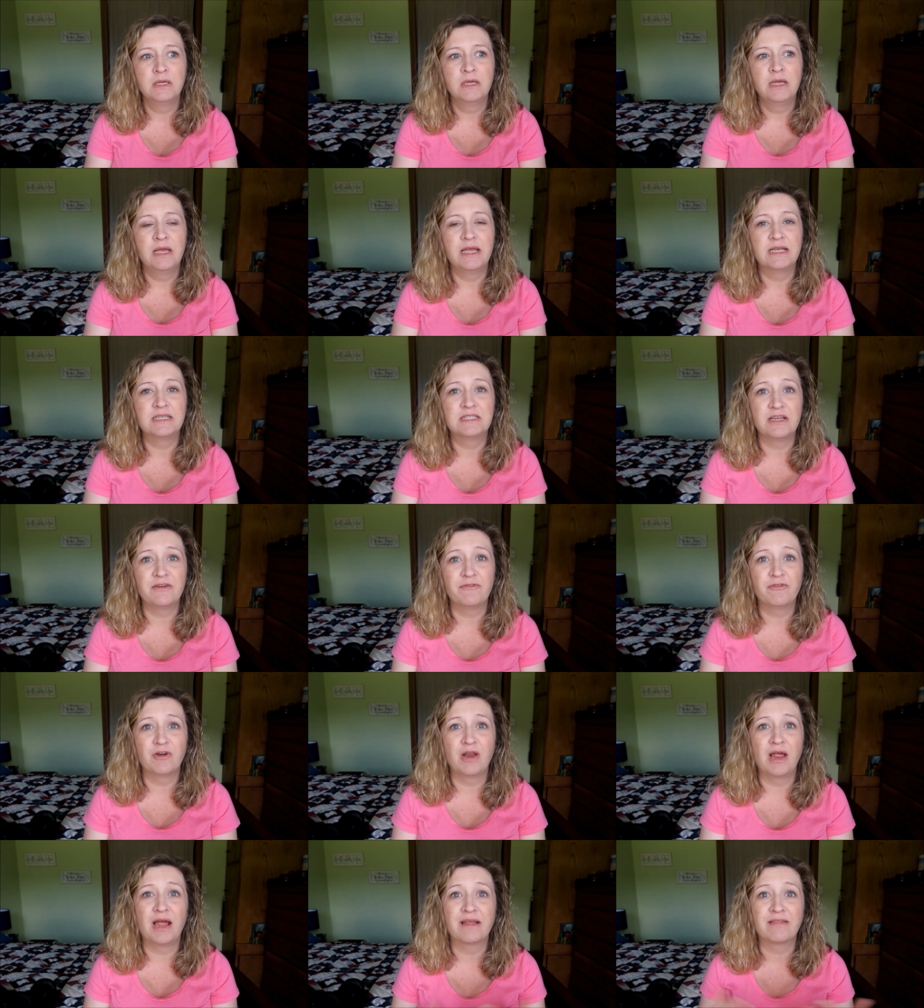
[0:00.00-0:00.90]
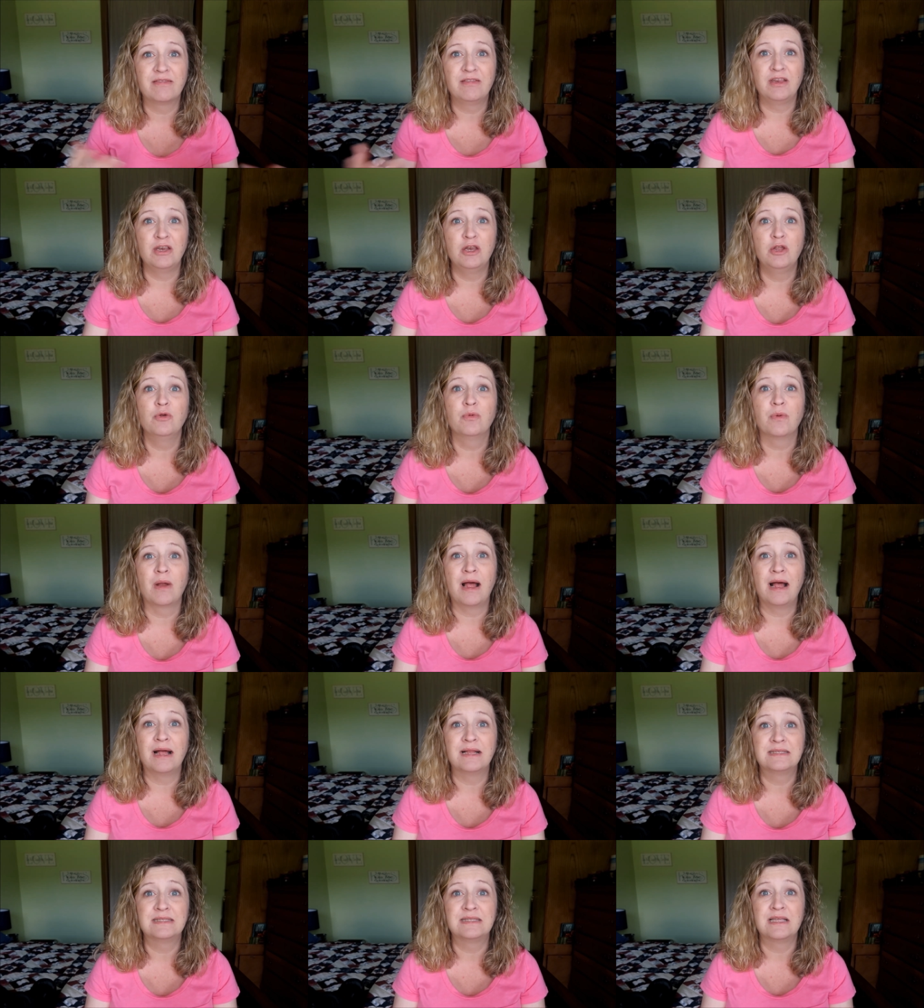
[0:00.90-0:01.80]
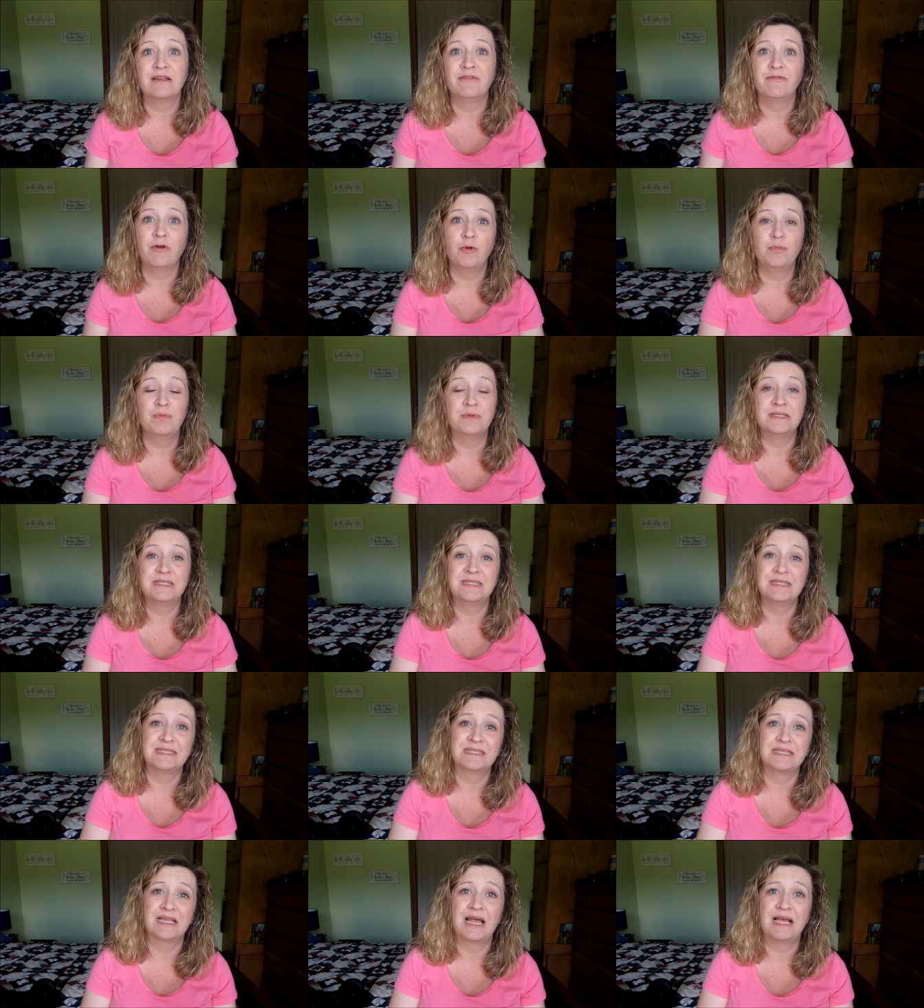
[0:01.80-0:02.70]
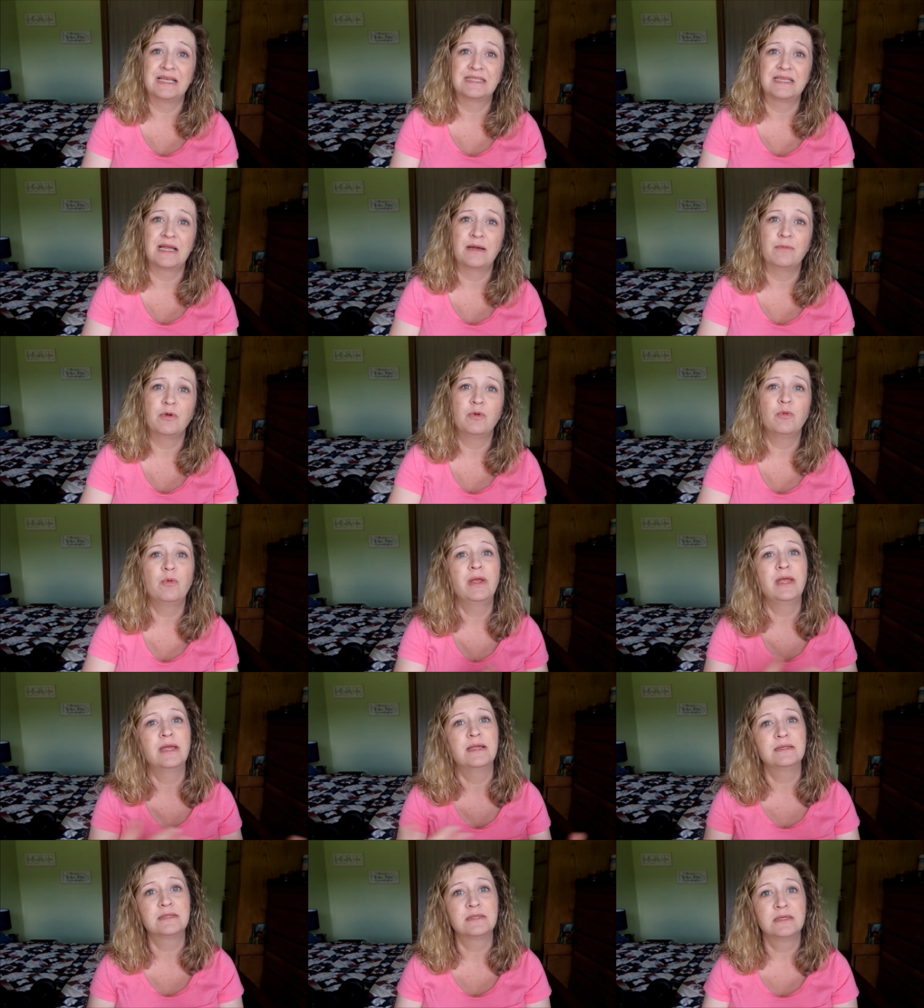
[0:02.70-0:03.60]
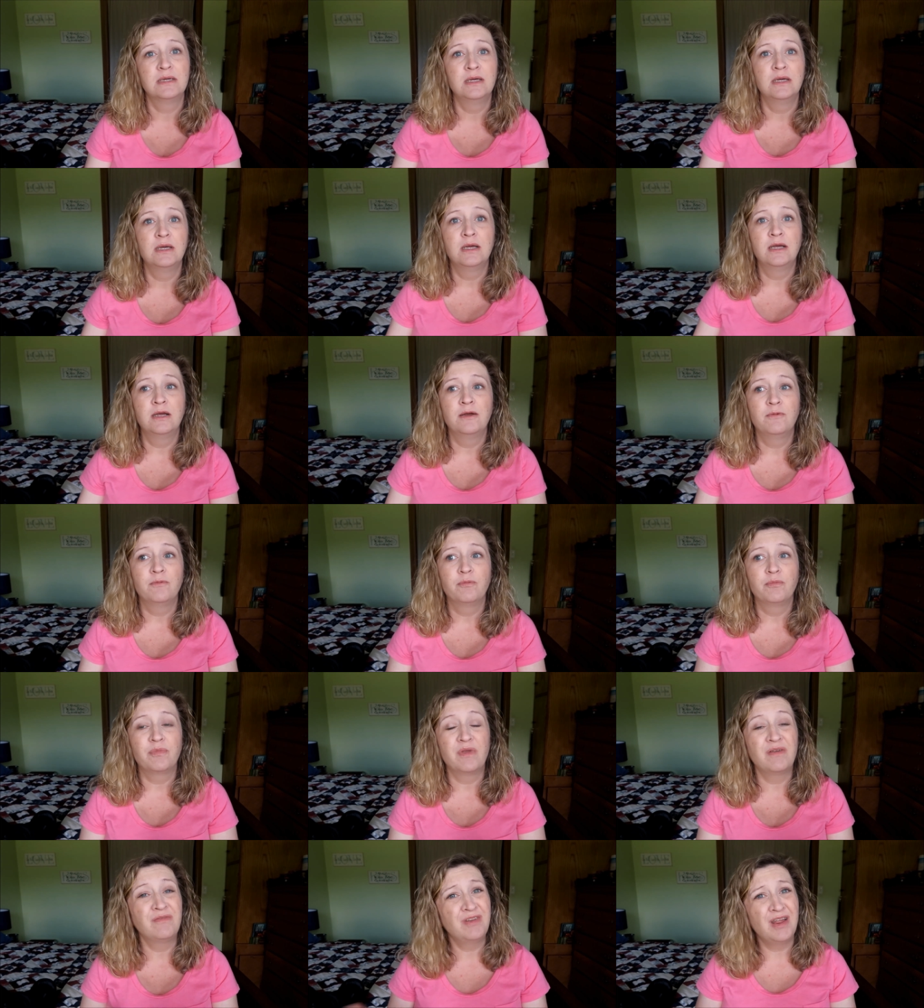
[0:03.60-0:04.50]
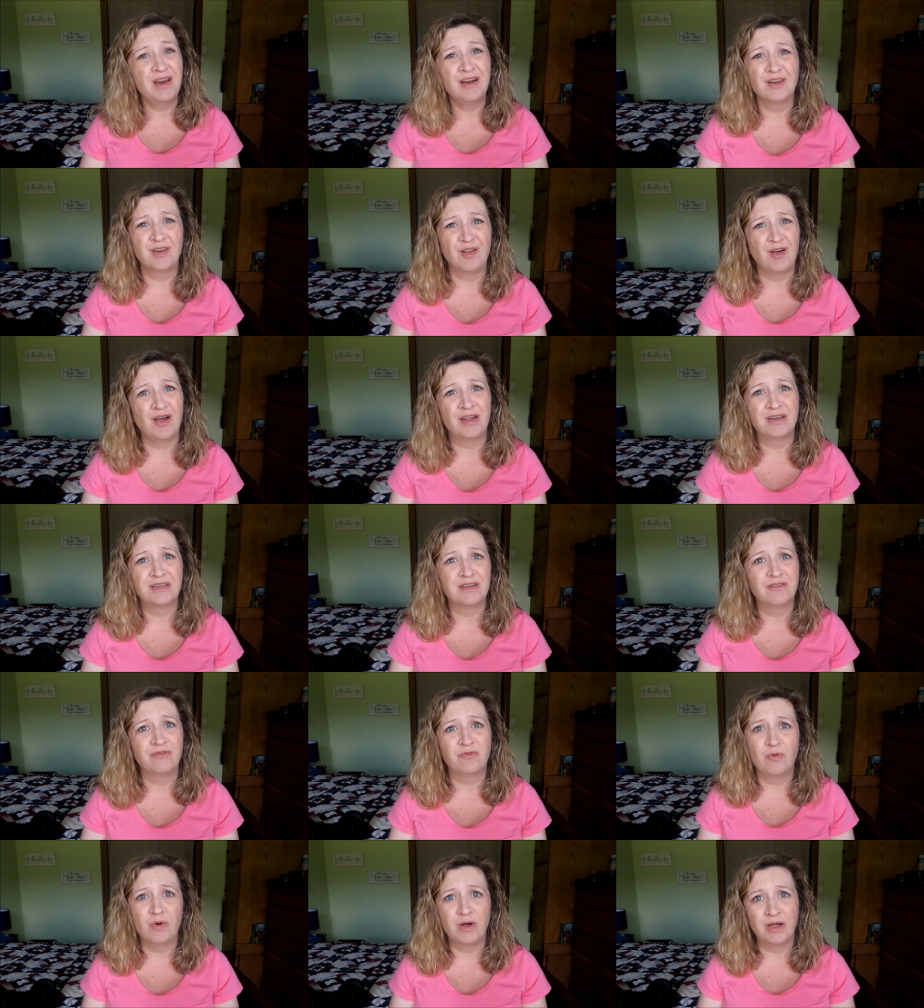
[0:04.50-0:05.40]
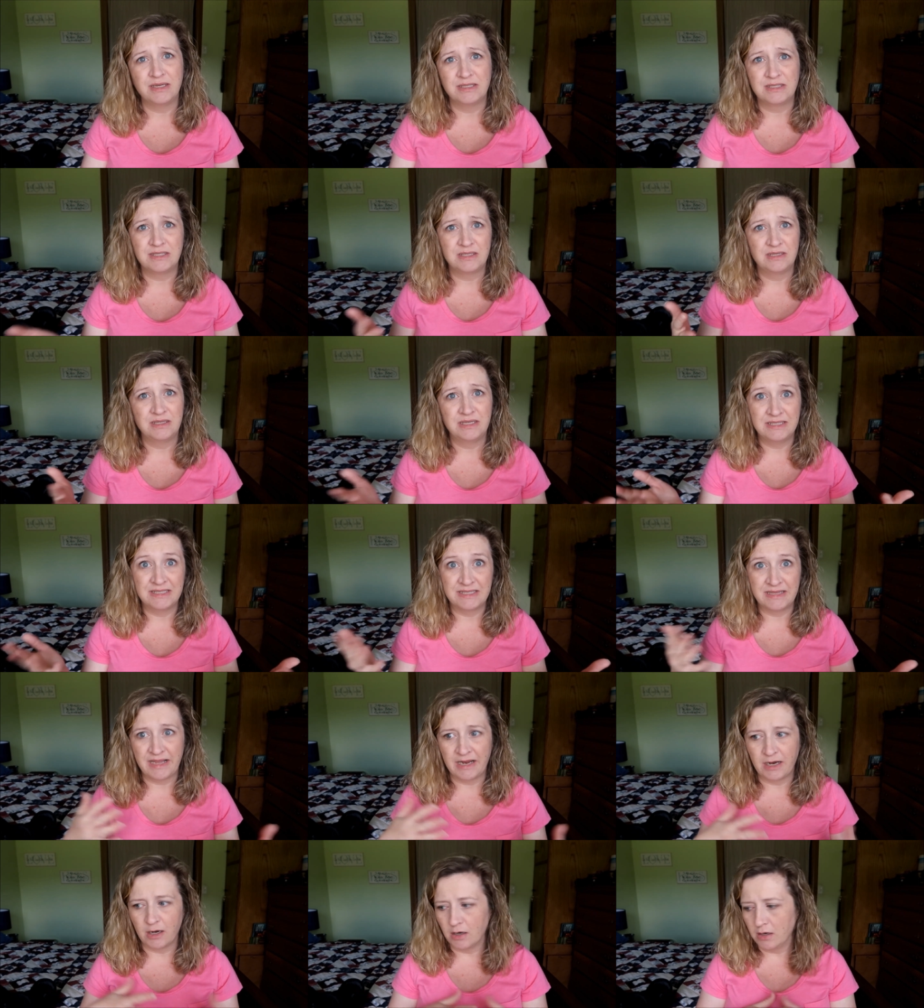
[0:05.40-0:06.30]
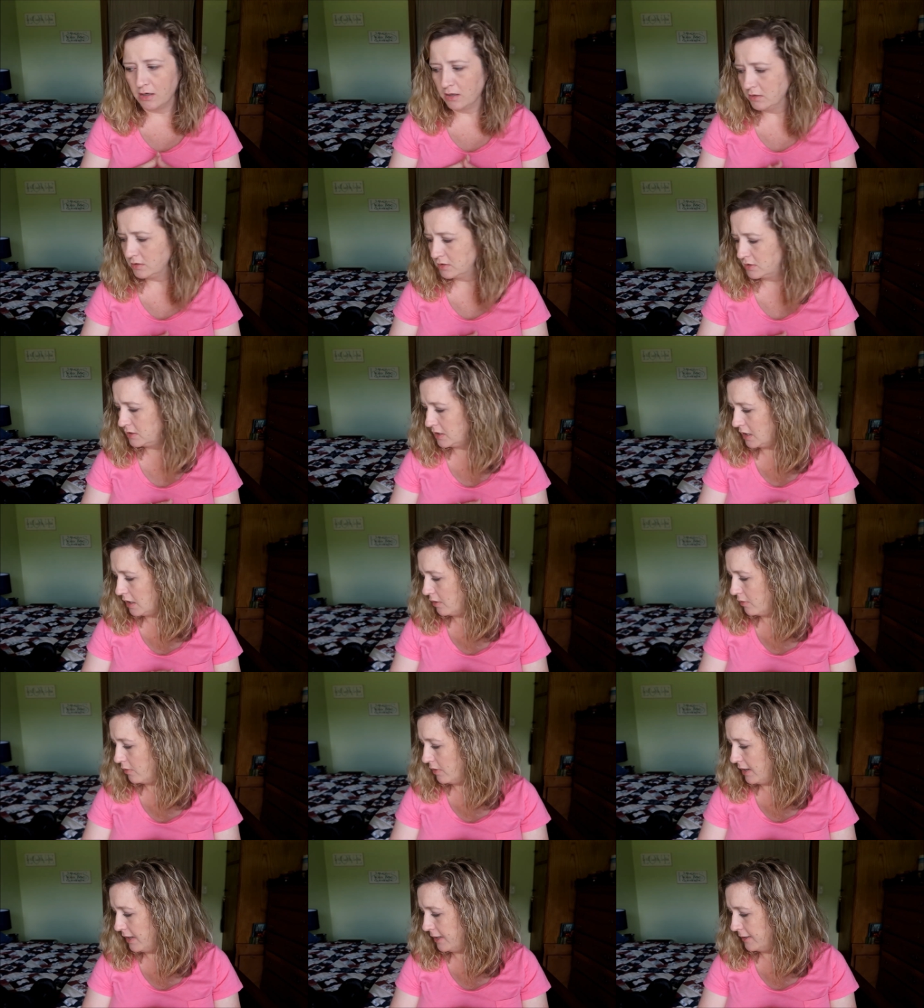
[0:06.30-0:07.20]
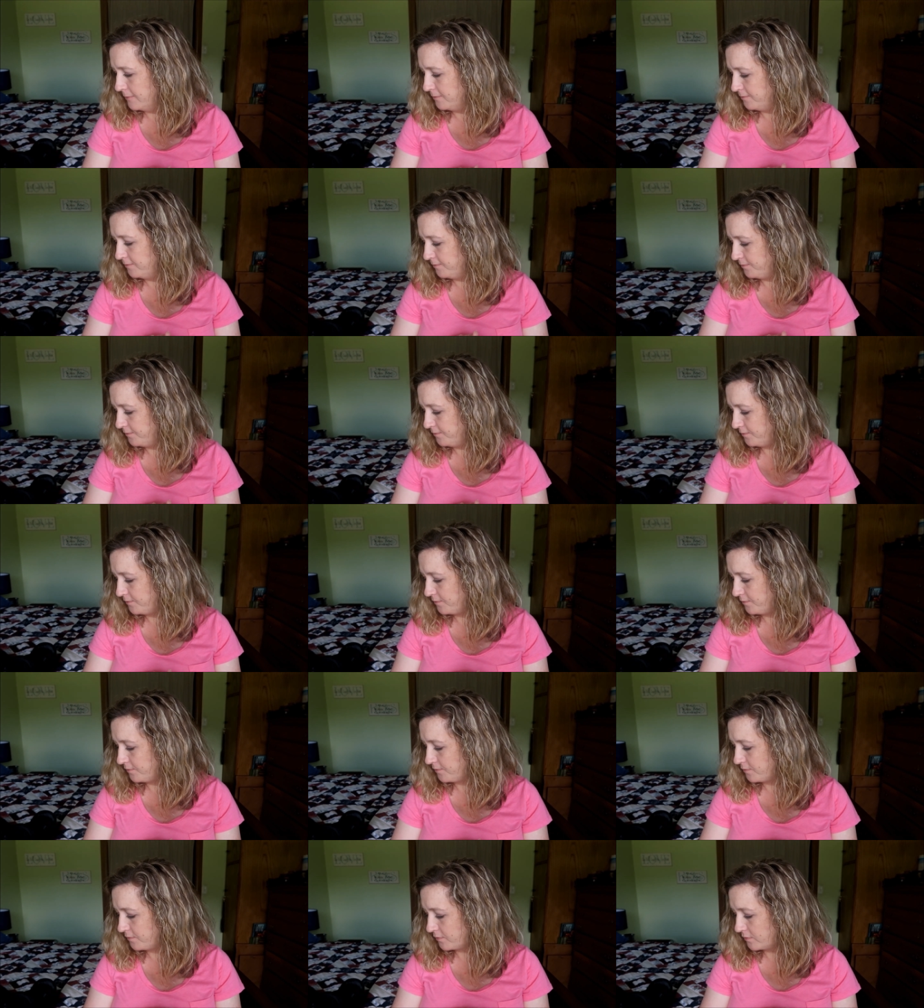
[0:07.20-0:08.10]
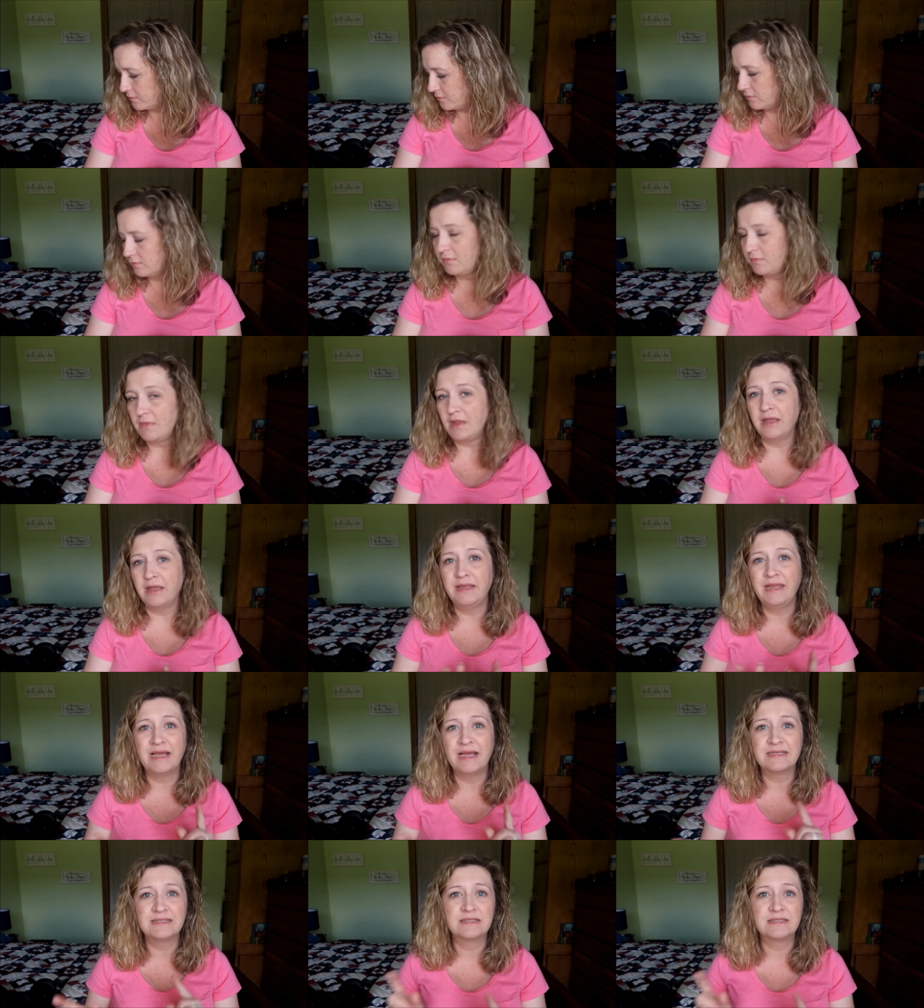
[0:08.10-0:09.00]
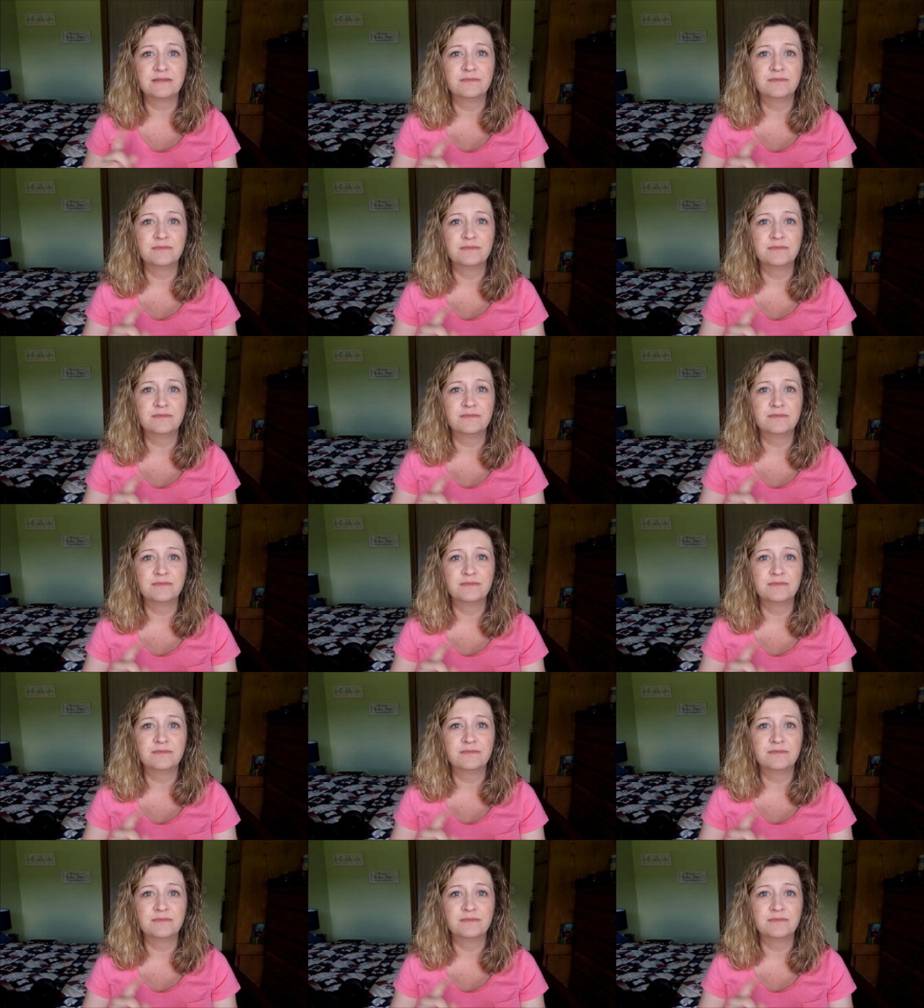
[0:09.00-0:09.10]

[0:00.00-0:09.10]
except for like the new rides that have opened since the last time we went, they've done a lot of what is there. So yes,